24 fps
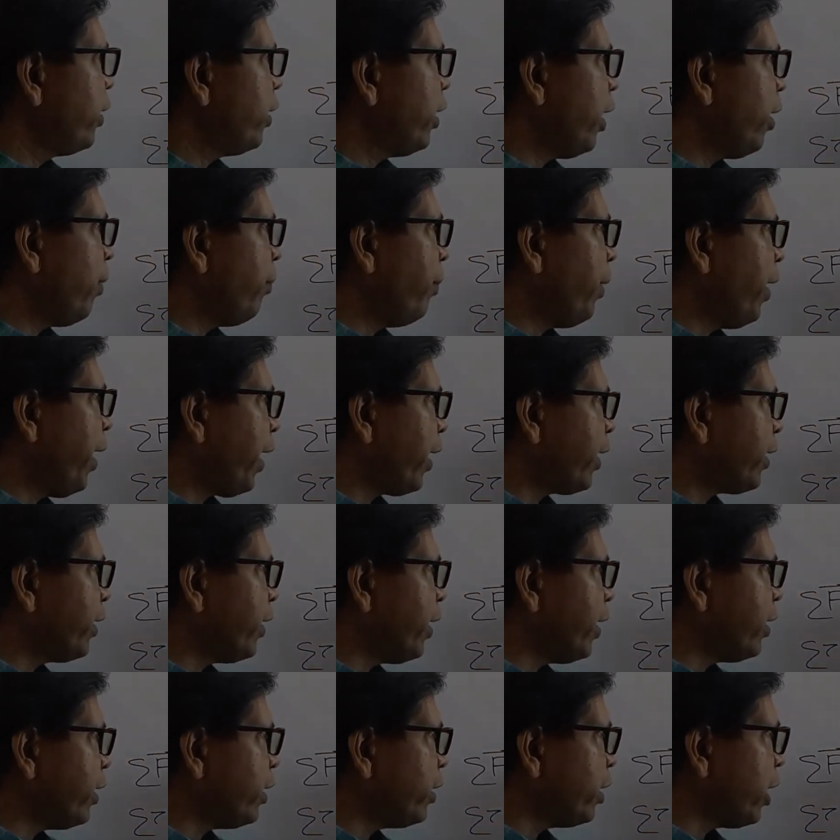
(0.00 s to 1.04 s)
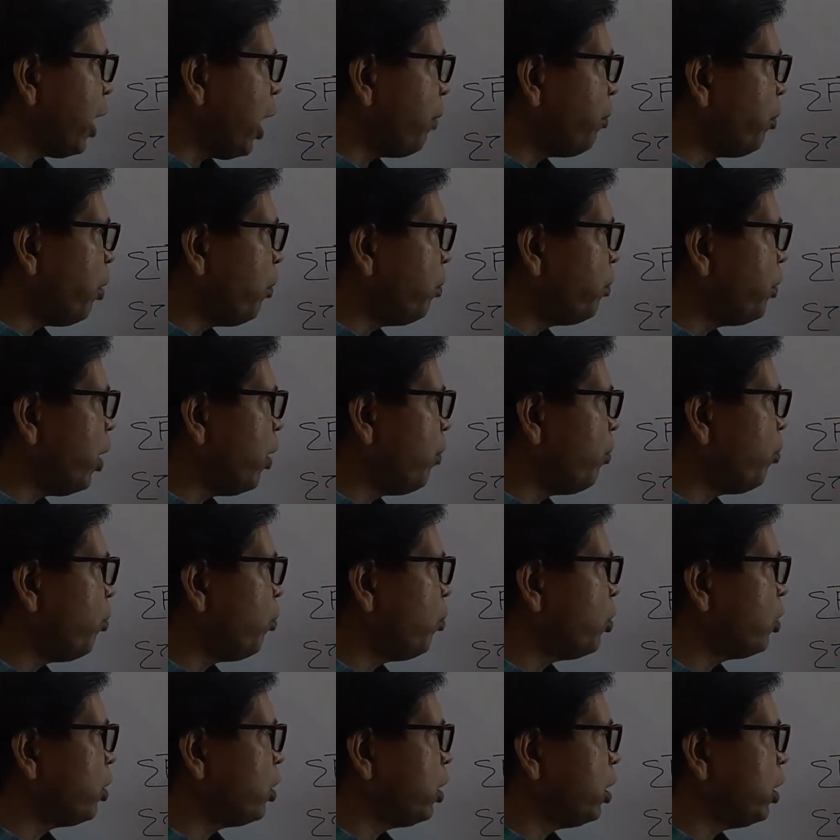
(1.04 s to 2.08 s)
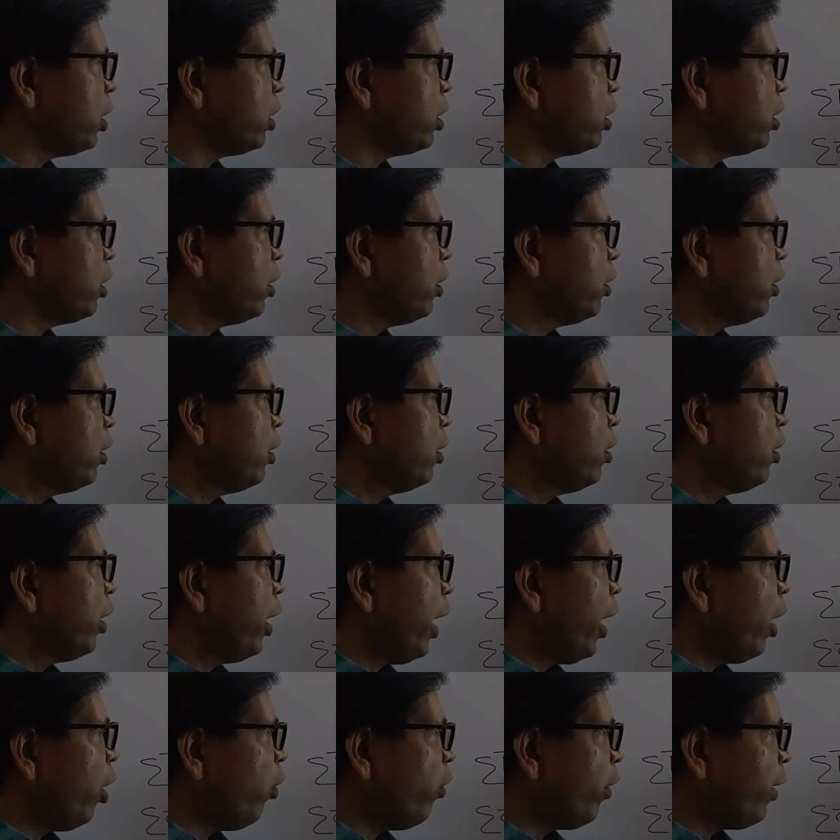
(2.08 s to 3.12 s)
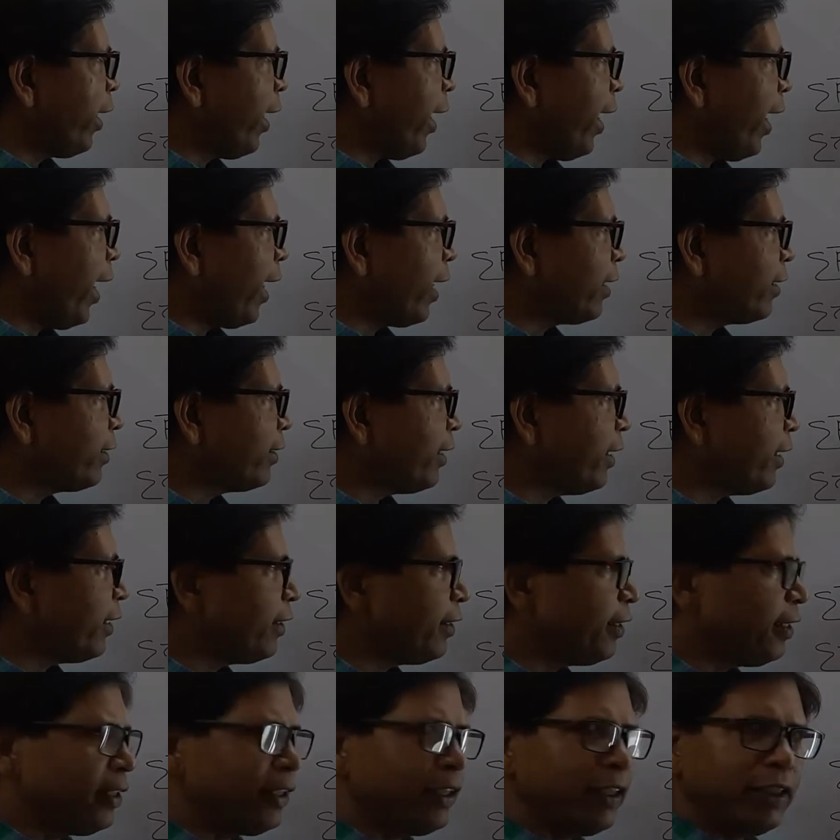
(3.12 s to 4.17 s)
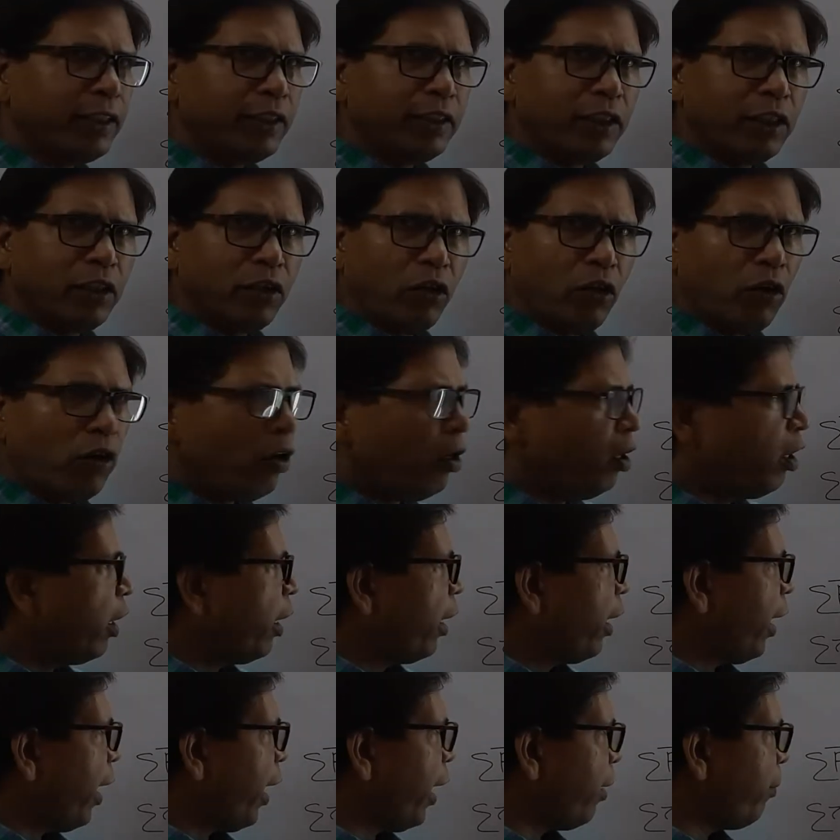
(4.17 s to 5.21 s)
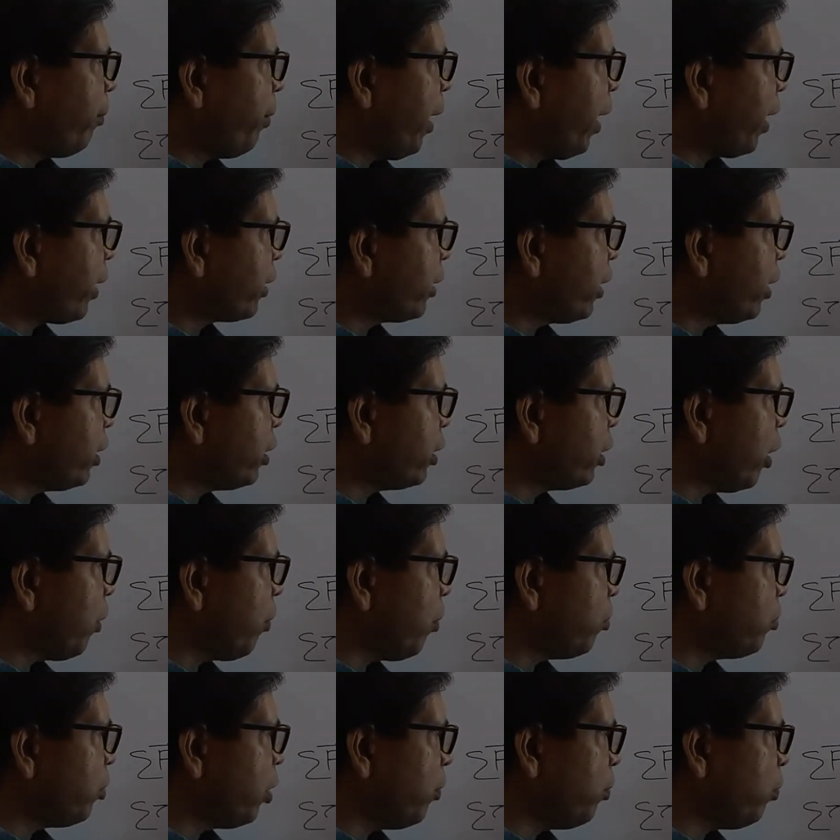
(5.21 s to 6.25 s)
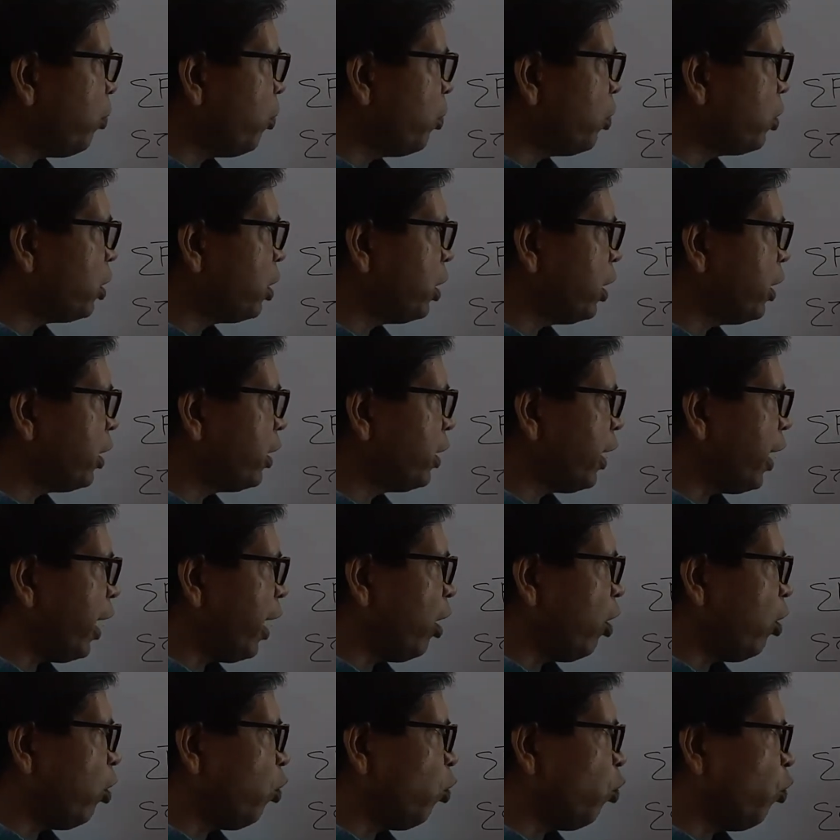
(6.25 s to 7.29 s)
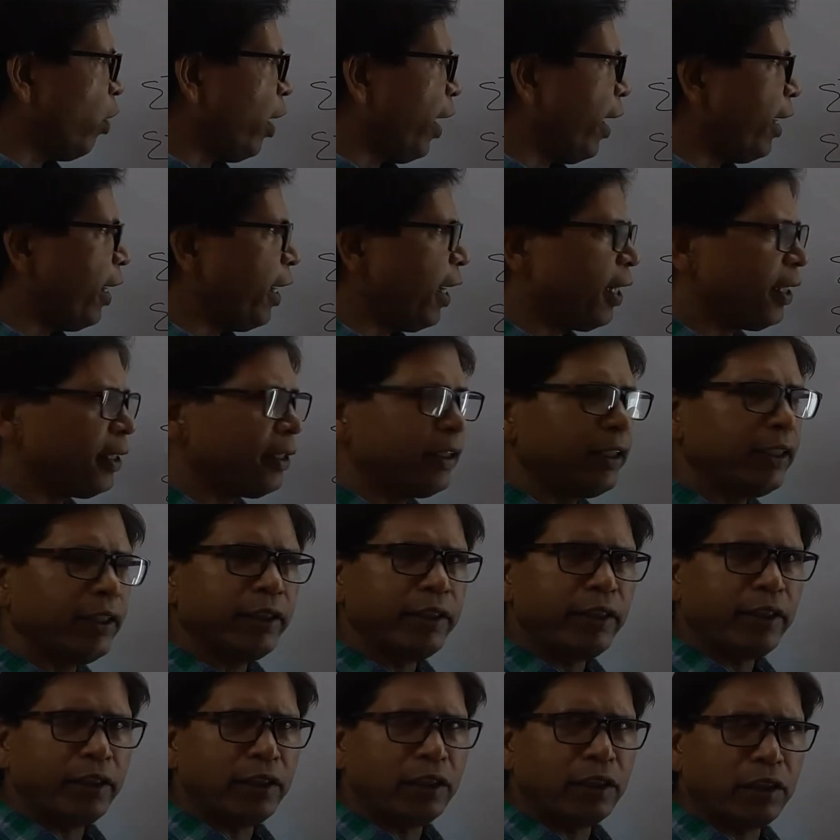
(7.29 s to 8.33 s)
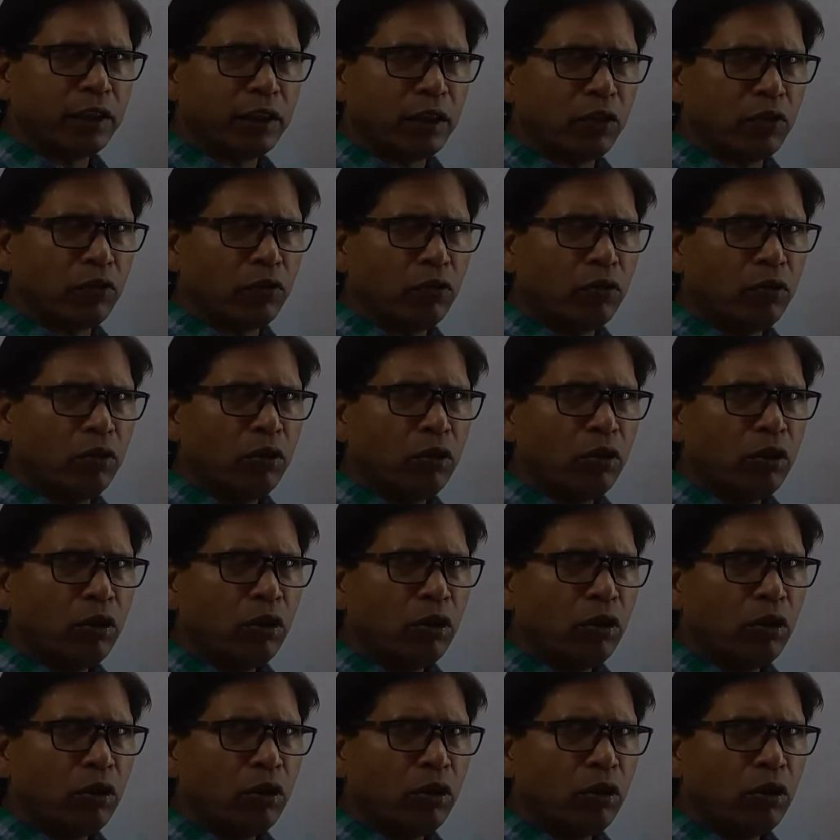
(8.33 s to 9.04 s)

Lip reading: the vector sum of the forces along x-axis is 0 and vector sum of the forces along y-axis is 0.